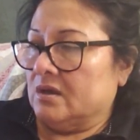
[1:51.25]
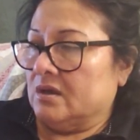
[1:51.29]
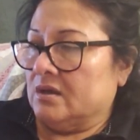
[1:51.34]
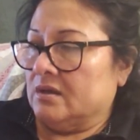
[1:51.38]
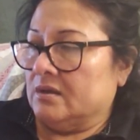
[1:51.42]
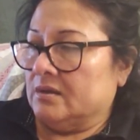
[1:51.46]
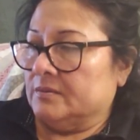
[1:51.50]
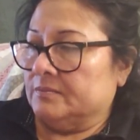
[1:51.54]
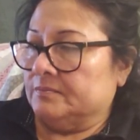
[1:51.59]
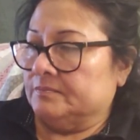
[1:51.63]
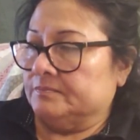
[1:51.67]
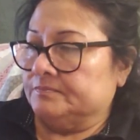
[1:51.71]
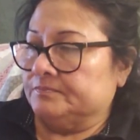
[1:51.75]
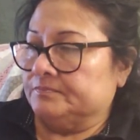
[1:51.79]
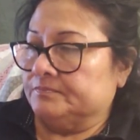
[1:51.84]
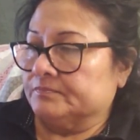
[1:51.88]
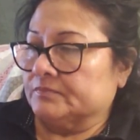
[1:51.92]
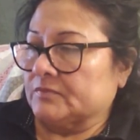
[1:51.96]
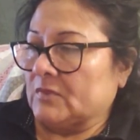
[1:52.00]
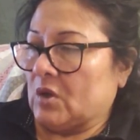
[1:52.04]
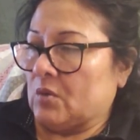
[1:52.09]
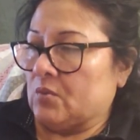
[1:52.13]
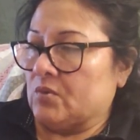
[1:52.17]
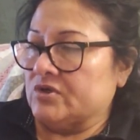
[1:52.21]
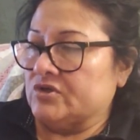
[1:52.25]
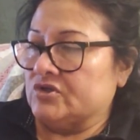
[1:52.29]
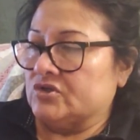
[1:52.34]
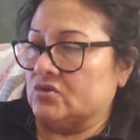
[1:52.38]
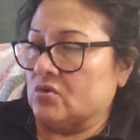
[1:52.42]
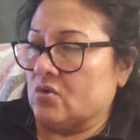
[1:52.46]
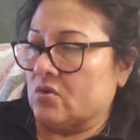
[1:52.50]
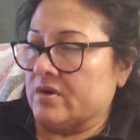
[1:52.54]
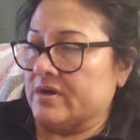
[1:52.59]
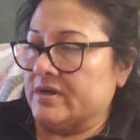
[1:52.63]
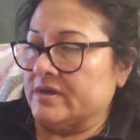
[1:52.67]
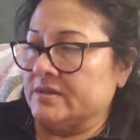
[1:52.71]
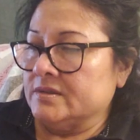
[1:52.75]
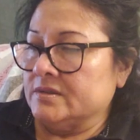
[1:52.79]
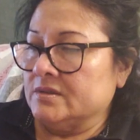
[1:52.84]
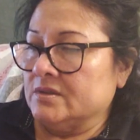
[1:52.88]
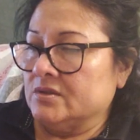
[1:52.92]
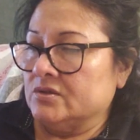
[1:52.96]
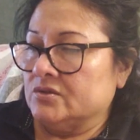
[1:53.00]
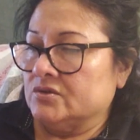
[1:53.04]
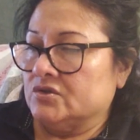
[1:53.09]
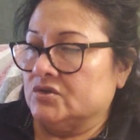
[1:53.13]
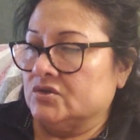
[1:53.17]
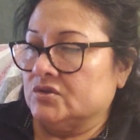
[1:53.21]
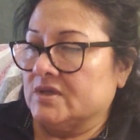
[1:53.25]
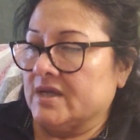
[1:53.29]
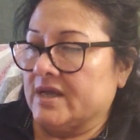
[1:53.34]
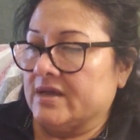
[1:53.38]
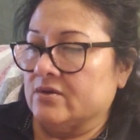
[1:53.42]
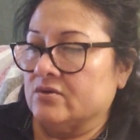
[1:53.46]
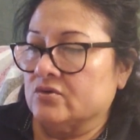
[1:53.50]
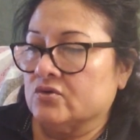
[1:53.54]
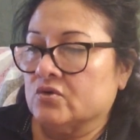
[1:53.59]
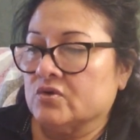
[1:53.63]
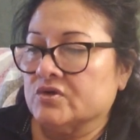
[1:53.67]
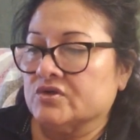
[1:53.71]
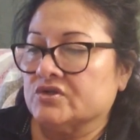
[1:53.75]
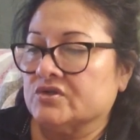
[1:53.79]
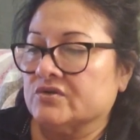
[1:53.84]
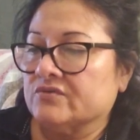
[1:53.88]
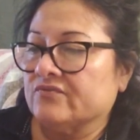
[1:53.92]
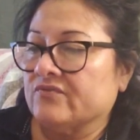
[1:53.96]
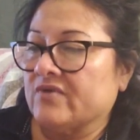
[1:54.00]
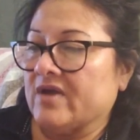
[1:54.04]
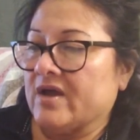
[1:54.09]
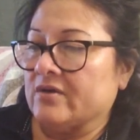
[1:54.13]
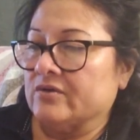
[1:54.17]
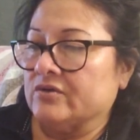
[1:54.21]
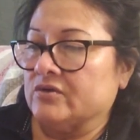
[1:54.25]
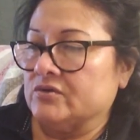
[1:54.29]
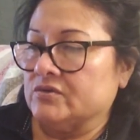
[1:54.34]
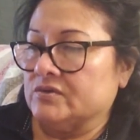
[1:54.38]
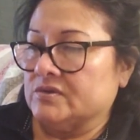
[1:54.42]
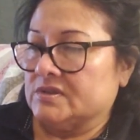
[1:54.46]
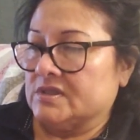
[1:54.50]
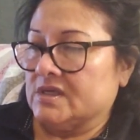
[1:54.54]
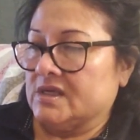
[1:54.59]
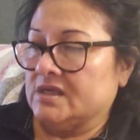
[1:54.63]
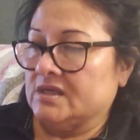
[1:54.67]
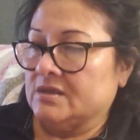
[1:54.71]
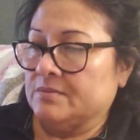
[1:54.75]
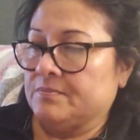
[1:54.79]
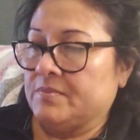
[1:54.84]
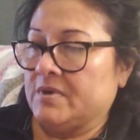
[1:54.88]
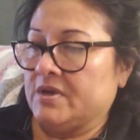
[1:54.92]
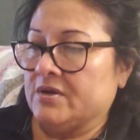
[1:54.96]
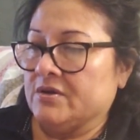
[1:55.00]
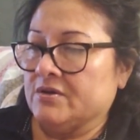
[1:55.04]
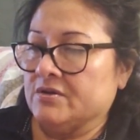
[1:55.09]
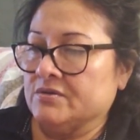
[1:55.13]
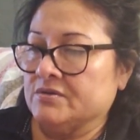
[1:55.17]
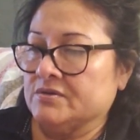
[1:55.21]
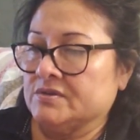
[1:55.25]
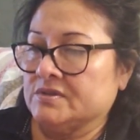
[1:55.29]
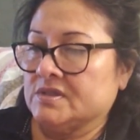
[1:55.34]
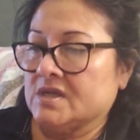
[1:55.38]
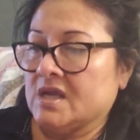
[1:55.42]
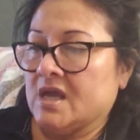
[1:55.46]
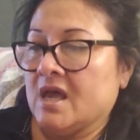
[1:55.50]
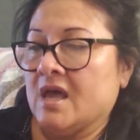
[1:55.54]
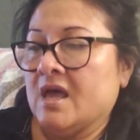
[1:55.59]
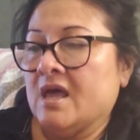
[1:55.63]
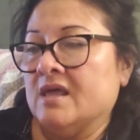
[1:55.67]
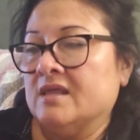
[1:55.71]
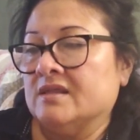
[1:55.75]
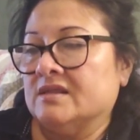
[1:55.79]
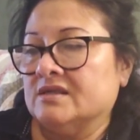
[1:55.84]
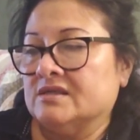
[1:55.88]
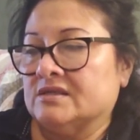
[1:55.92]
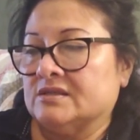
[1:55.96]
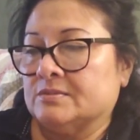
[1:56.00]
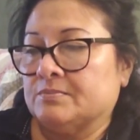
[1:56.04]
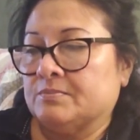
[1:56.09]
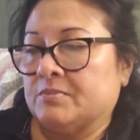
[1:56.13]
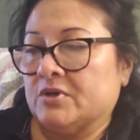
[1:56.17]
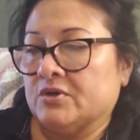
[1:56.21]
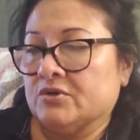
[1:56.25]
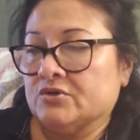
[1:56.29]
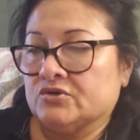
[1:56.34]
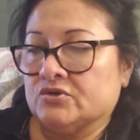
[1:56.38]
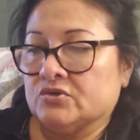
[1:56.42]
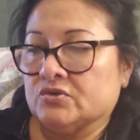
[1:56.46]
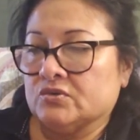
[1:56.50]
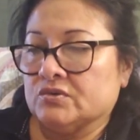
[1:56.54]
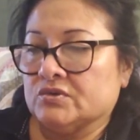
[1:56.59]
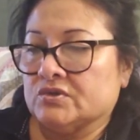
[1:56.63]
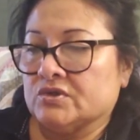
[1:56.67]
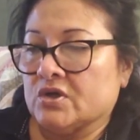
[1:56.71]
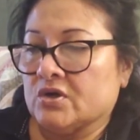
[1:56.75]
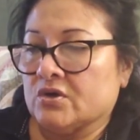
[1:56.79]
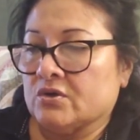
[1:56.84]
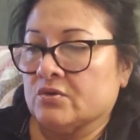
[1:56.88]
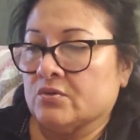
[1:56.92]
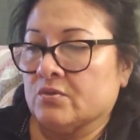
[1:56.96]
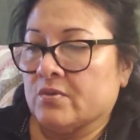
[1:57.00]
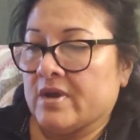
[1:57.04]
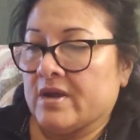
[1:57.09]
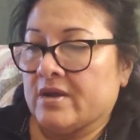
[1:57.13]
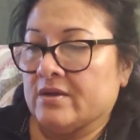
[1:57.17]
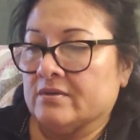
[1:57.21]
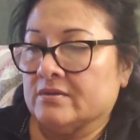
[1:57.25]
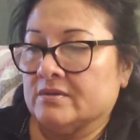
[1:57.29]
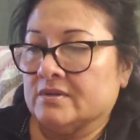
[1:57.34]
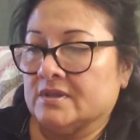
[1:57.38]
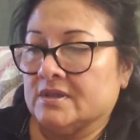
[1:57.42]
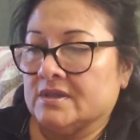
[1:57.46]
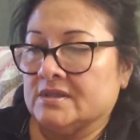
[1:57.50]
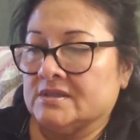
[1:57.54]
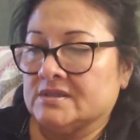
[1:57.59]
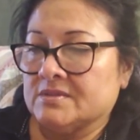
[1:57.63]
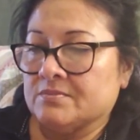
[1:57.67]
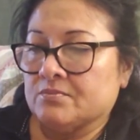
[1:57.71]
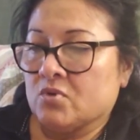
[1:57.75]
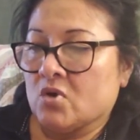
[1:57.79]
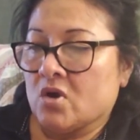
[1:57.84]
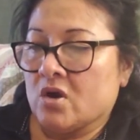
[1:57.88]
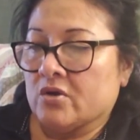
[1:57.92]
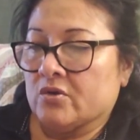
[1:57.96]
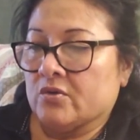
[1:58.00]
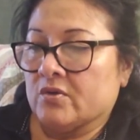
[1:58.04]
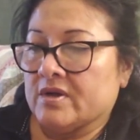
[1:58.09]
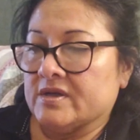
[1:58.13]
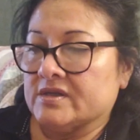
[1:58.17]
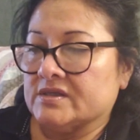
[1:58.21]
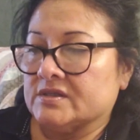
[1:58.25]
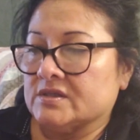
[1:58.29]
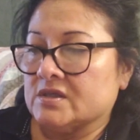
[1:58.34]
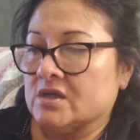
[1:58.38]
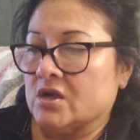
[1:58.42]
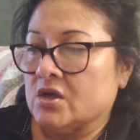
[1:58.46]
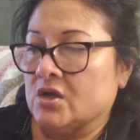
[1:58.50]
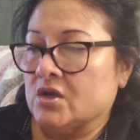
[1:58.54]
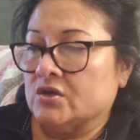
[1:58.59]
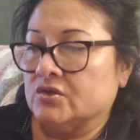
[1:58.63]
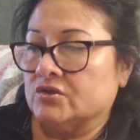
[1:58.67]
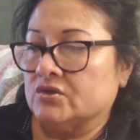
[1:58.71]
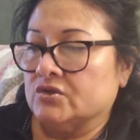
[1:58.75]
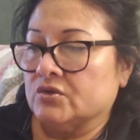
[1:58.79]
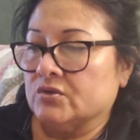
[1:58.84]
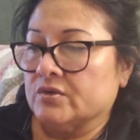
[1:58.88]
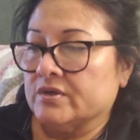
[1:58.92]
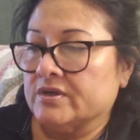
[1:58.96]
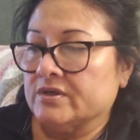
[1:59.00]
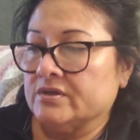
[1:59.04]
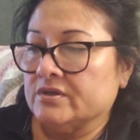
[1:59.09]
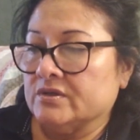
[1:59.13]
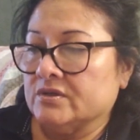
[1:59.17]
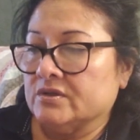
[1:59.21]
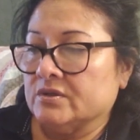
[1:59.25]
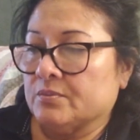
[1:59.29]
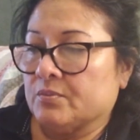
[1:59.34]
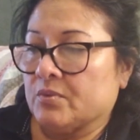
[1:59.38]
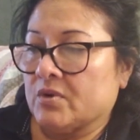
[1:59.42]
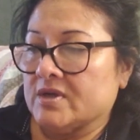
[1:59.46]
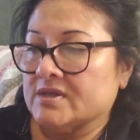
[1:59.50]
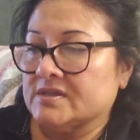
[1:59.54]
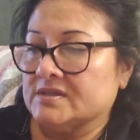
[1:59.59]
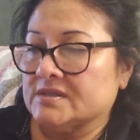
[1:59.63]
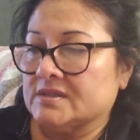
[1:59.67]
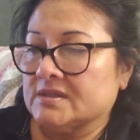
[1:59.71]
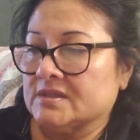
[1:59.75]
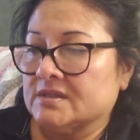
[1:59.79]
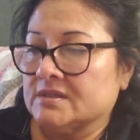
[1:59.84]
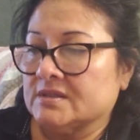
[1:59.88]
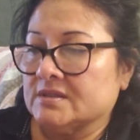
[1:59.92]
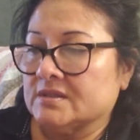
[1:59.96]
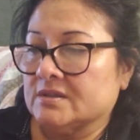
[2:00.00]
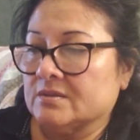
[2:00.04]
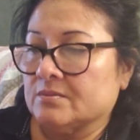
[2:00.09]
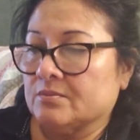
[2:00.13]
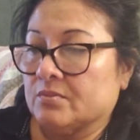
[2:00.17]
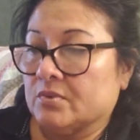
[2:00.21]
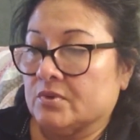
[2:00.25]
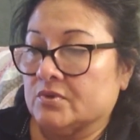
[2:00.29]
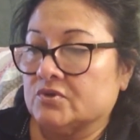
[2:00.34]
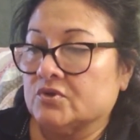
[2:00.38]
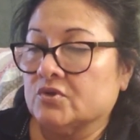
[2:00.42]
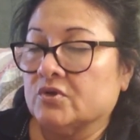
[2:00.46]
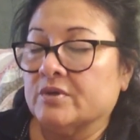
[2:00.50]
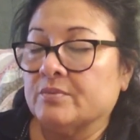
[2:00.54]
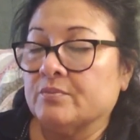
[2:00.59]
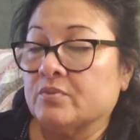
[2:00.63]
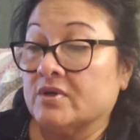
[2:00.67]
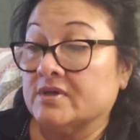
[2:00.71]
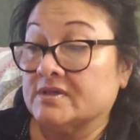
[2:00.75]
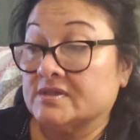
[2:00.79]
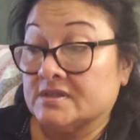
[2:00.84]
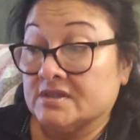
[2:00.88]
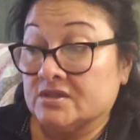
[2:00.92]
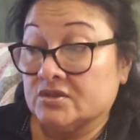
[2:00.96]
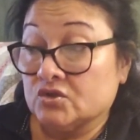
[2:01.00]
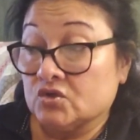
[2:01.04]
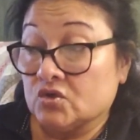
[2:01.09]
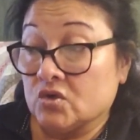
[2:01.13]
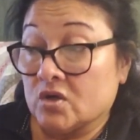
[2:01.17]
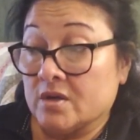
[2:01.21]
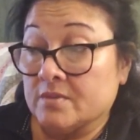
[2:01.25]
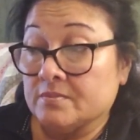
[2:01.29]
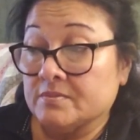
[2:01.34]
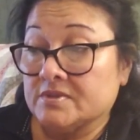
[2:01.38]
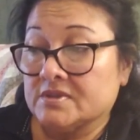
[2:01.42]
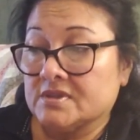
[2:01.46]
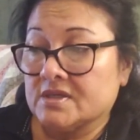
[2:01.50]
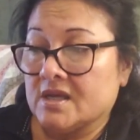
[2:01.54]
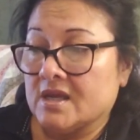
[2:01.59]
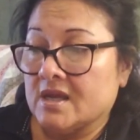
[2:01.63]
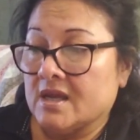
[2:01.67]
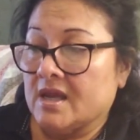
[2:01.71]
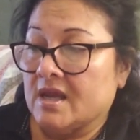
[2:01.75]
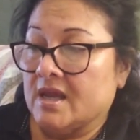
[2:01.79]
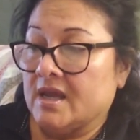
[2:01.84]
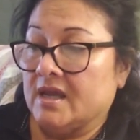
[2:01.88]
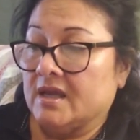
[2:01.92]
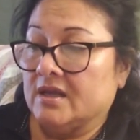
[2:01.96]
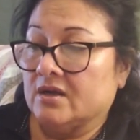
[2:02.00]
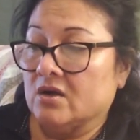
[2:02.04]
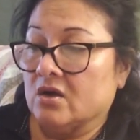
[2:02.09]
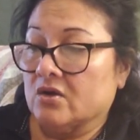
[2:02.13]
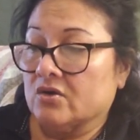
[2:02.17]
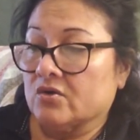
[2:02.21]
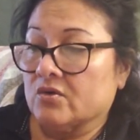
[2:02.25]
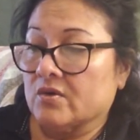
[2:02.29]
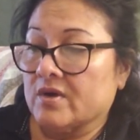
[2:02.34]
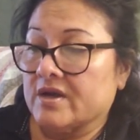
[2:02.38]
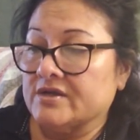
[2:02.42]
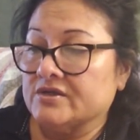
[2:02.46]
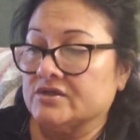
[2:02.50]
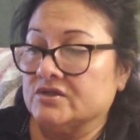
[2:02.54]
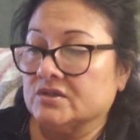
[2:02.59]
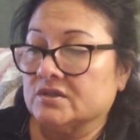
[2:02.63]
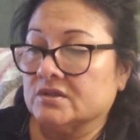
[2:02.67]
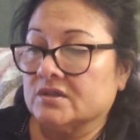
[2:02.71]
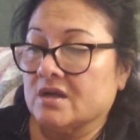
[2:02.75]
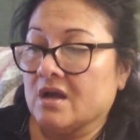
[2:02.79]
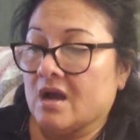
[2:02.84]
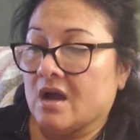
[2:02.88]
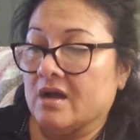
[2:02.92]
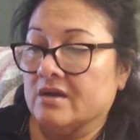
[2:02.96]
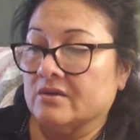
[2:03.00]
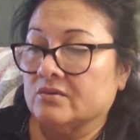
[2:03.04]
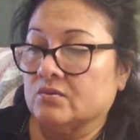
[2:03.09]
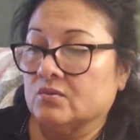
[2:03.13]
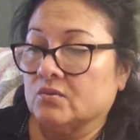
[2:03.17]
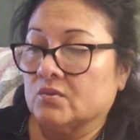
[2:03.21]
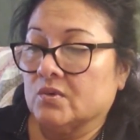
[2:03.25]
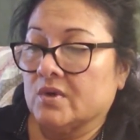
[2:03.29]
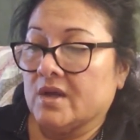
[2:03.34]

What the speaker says: it. Restoring Judeo-Christian values. It appears the spiritual turnaround is in progress. During President Trump's inauguration, God